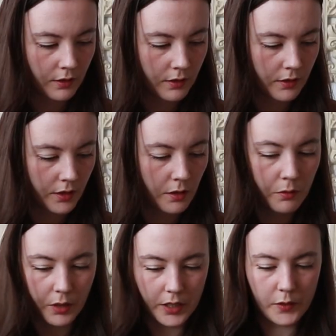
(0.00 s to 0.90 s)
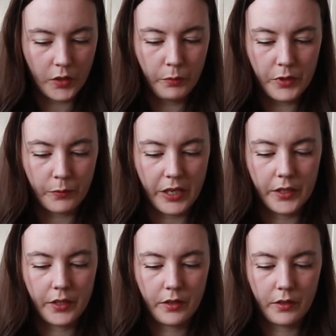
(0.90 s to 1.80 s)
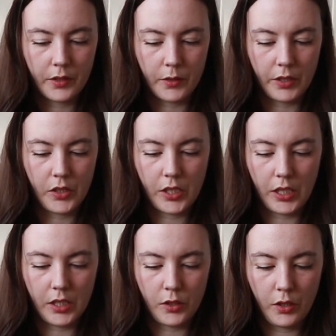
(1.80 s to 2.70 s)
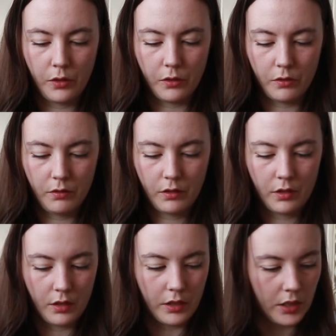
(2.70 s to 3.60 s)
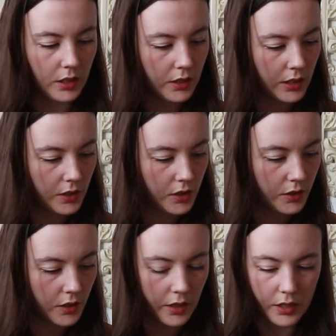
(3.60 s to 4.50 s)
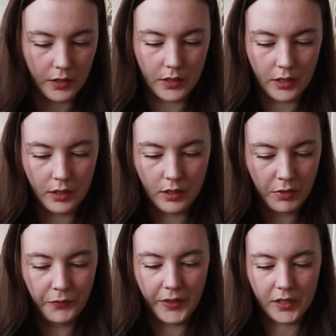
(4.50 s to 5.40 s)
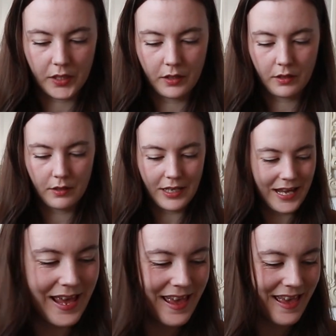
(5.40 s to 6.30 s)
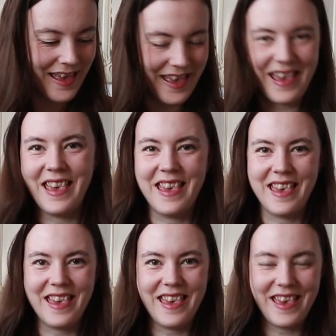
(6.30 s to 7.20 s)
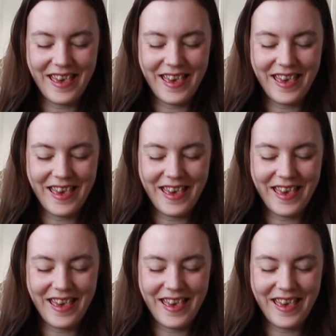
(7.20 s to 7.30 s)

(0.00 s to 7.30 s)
and then, oh, okay, so I was right. So I chain 2, and then I attach it to this. Perfect. I